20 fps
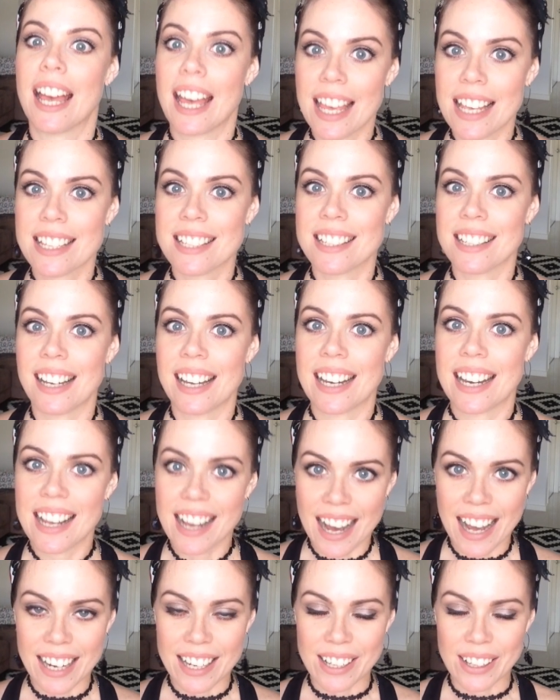
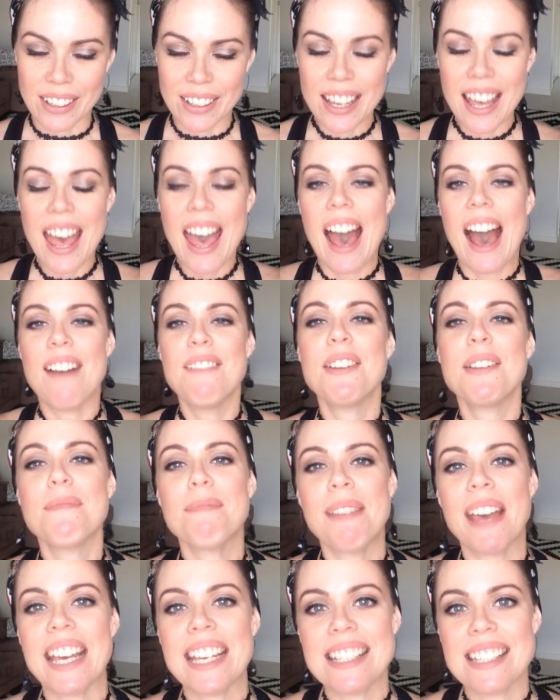Exciting, I know. Have
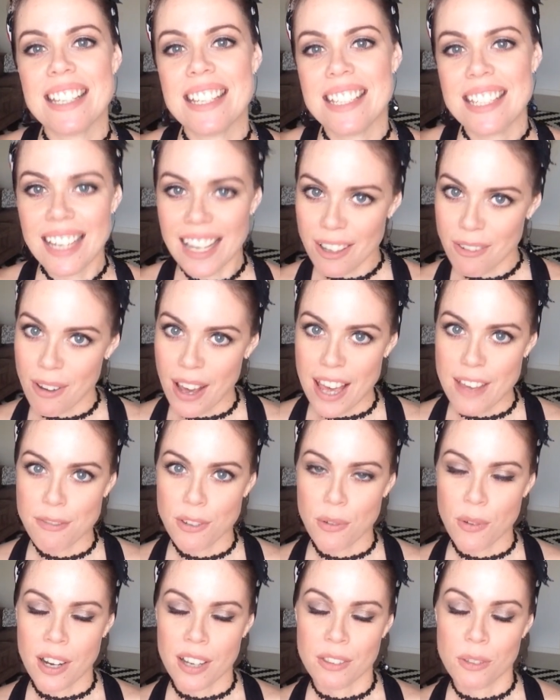an amazing day
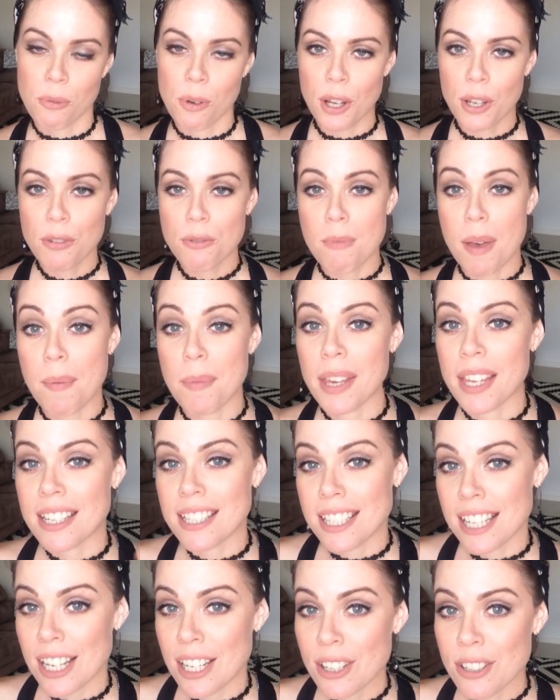wherever you are in the world. Remember,
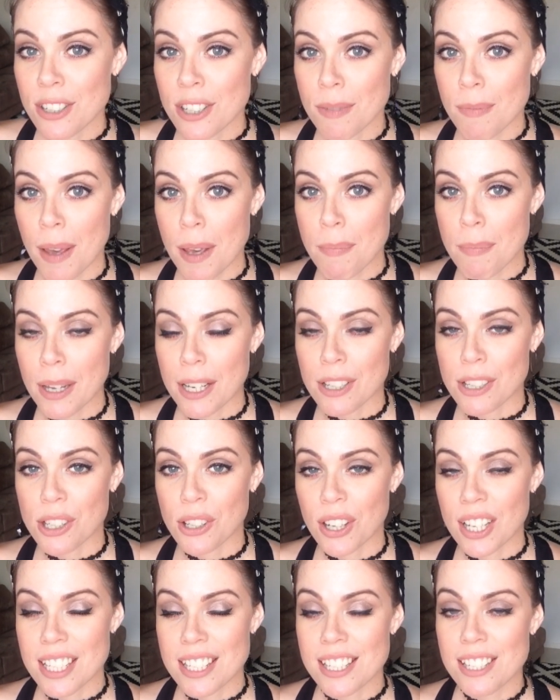continue to make better
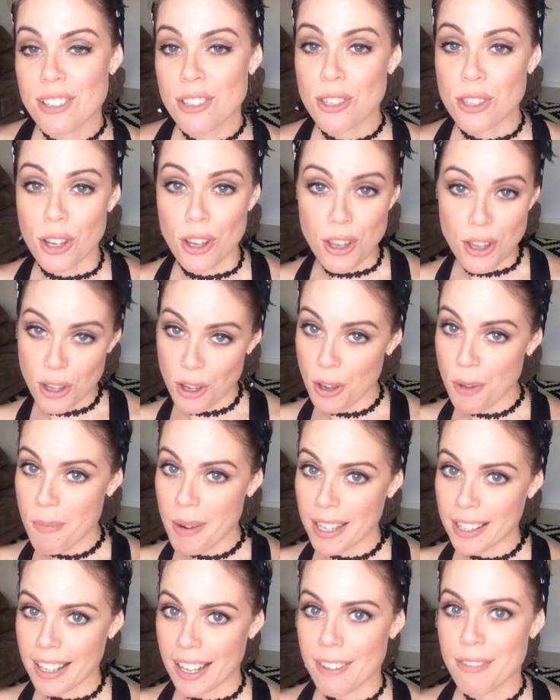choices so you,
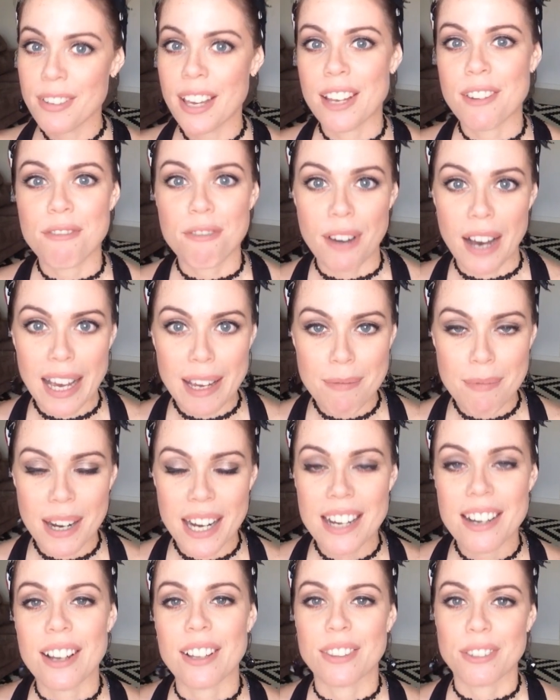my love, can
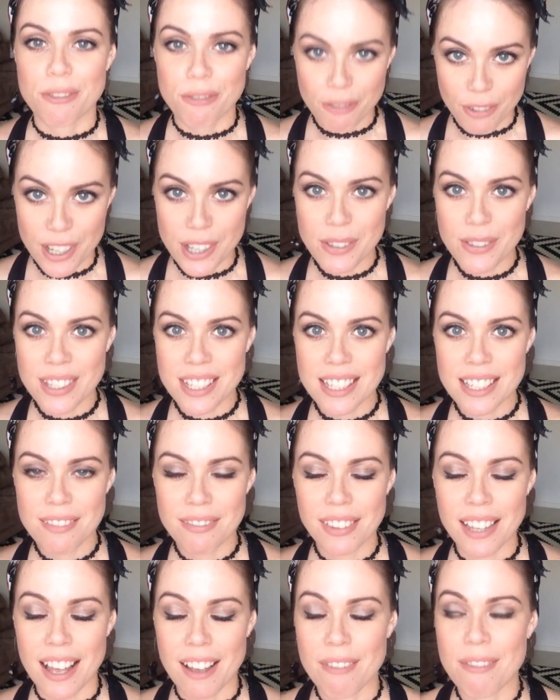vibrate on the frequency
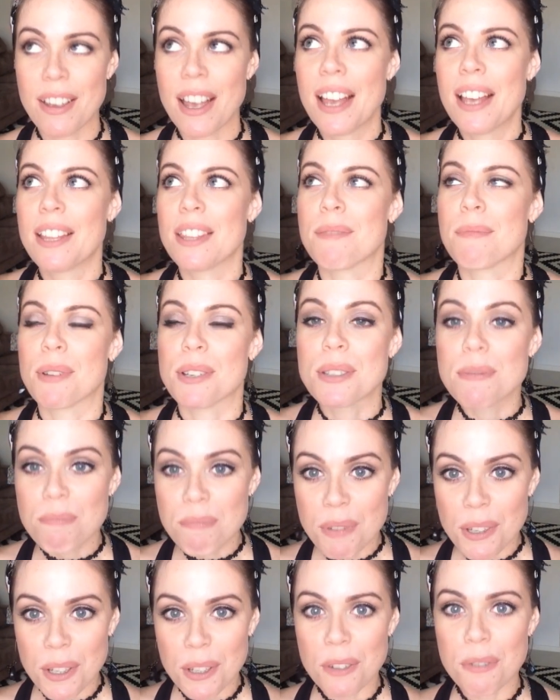of love, the
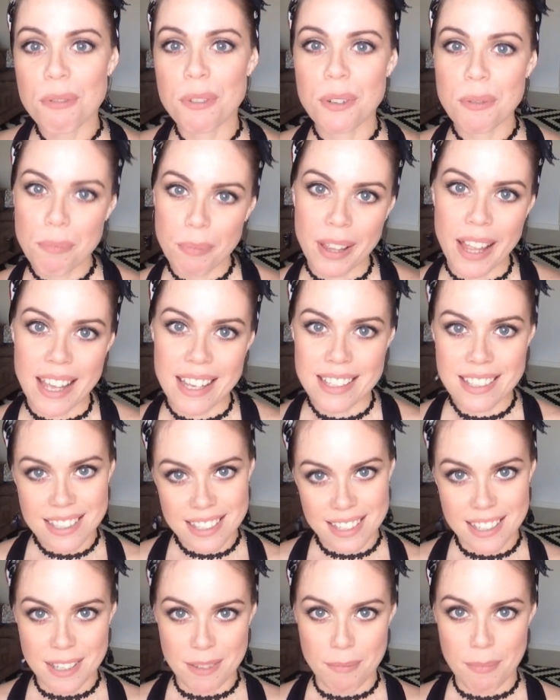most beautiful
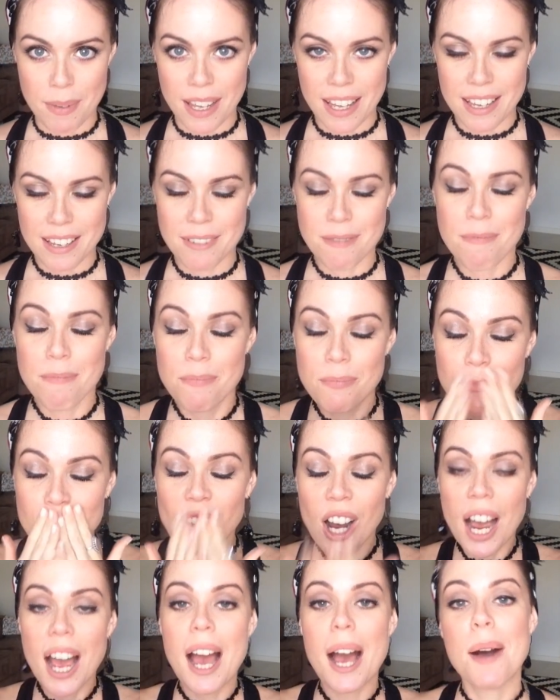place to be.
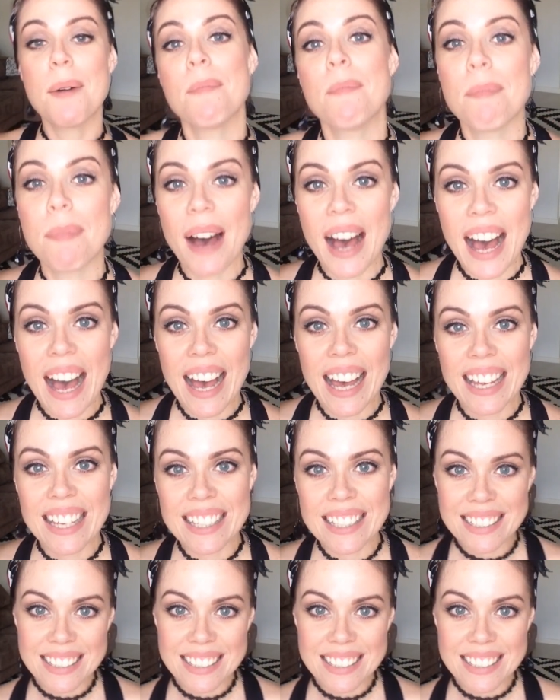Bye!